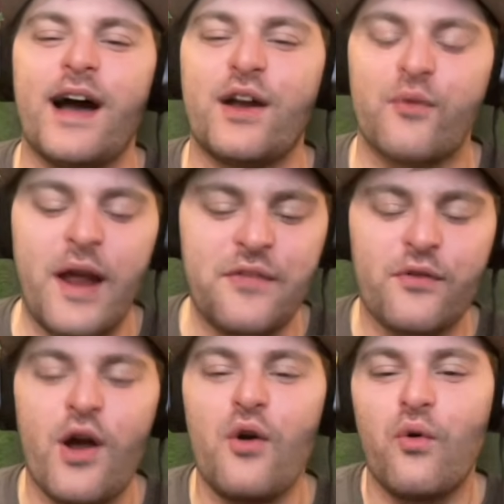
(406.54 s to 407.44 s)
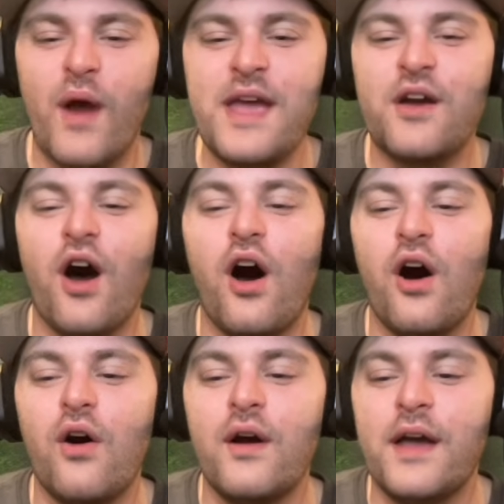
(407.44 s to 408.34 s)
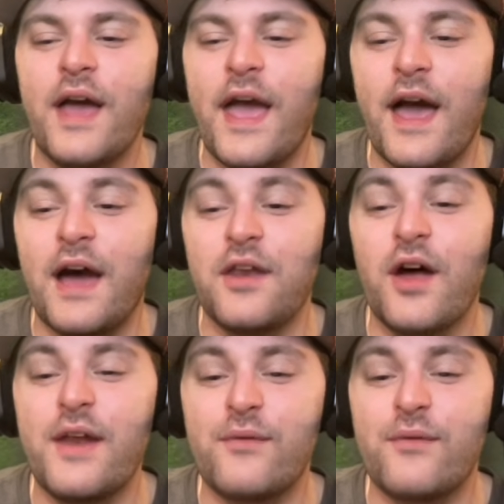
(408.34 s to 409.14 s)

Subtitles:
Great throw, great call. Not